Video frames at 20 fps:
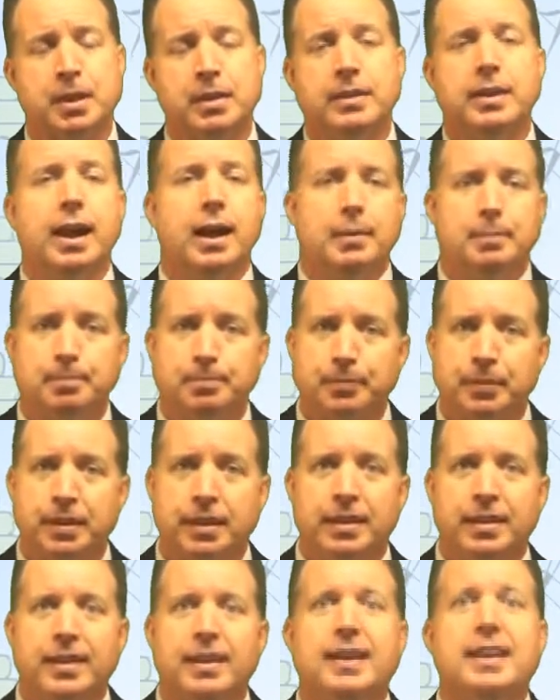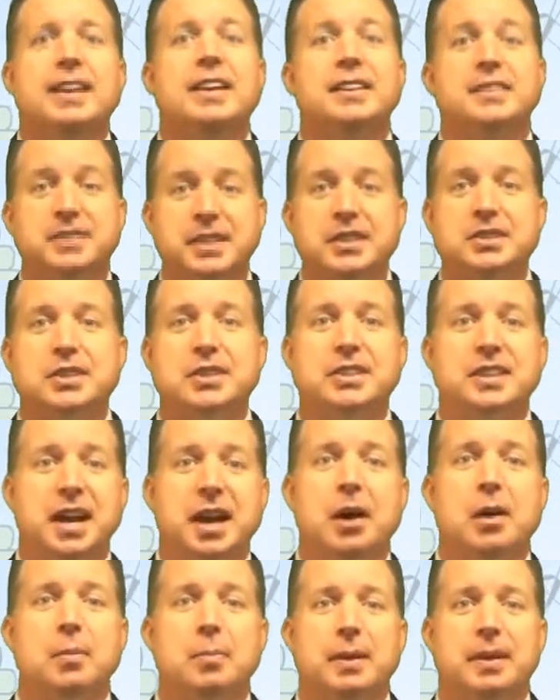Now, in addition to
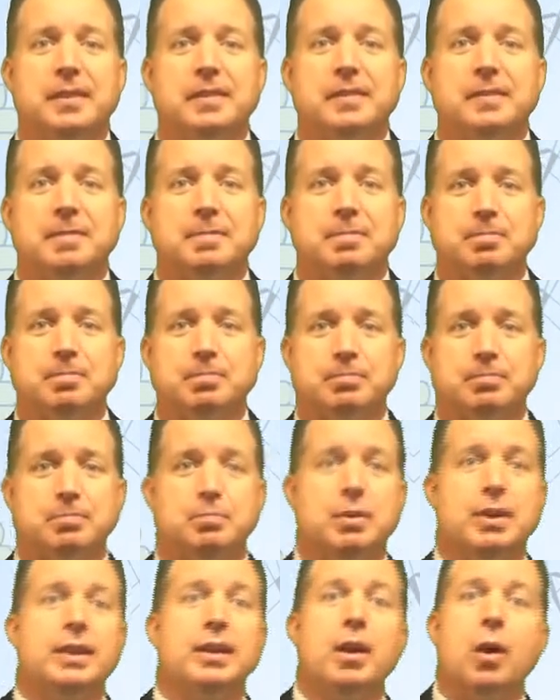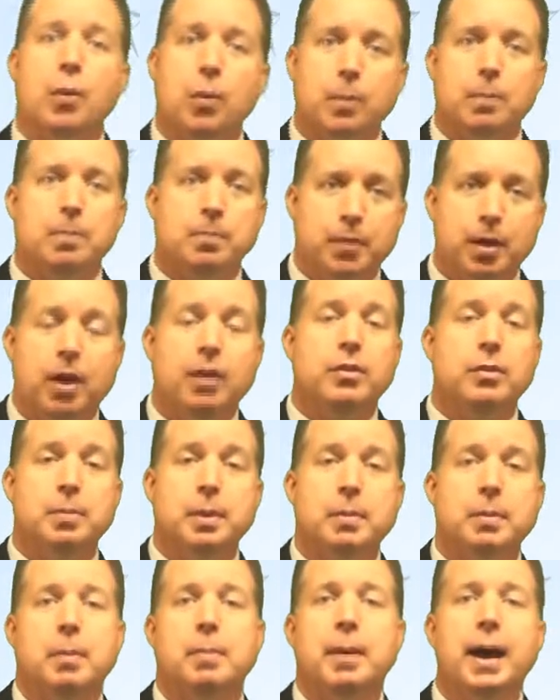helping bring other
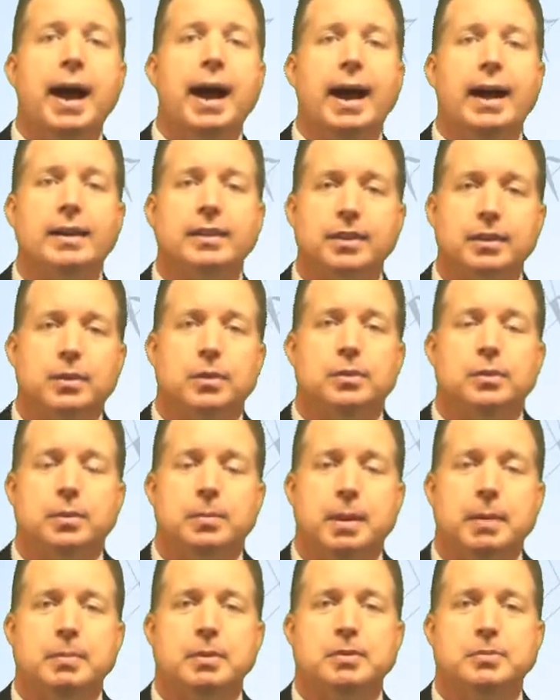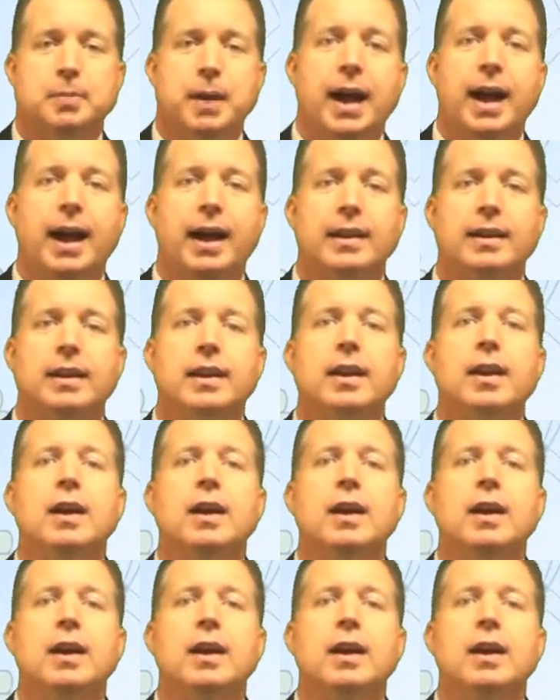people back, the older members back,